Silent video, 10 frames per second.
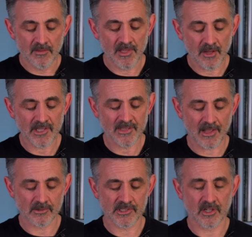The only
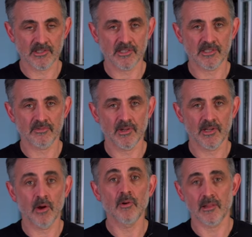downside to this
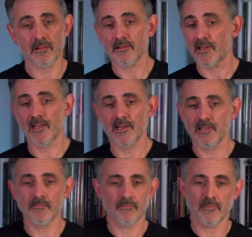really, oh, and it's
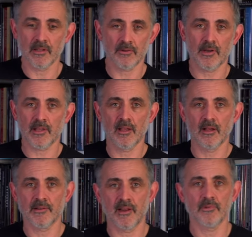clearly, you know, credit
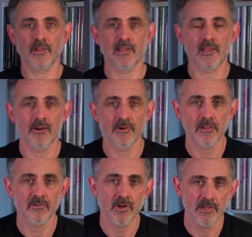card, everyday carry,
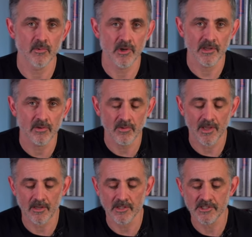straight in your wallet, all
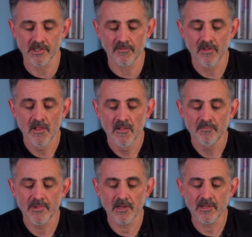that kind of stuff.
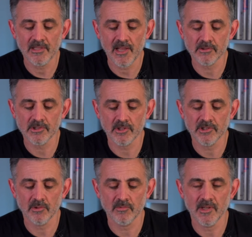The only
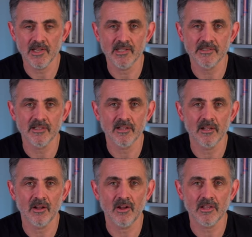downside to it really is that
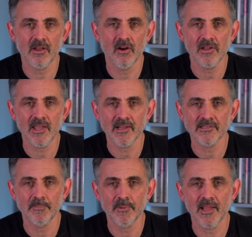I can't get it
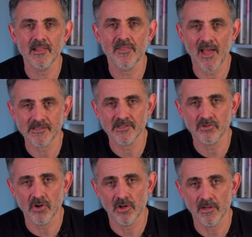to play that
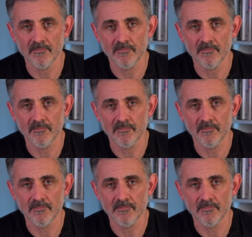strong.